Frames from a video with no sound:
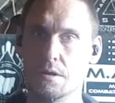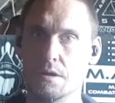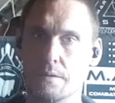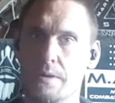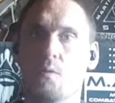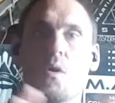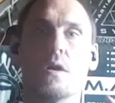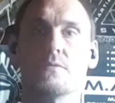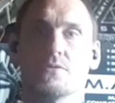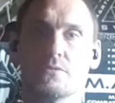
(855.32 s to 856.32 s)
about why
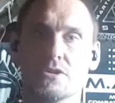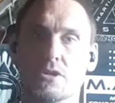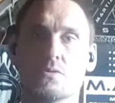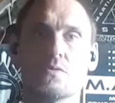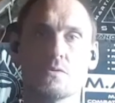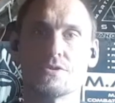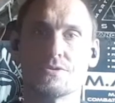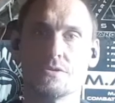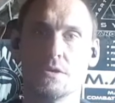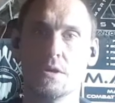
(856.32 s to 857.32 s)
I'm doing your course.
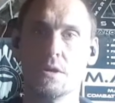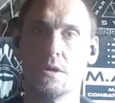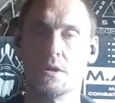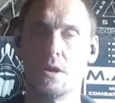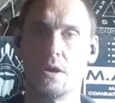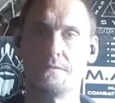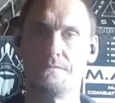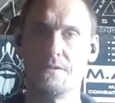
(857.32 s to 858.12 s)
I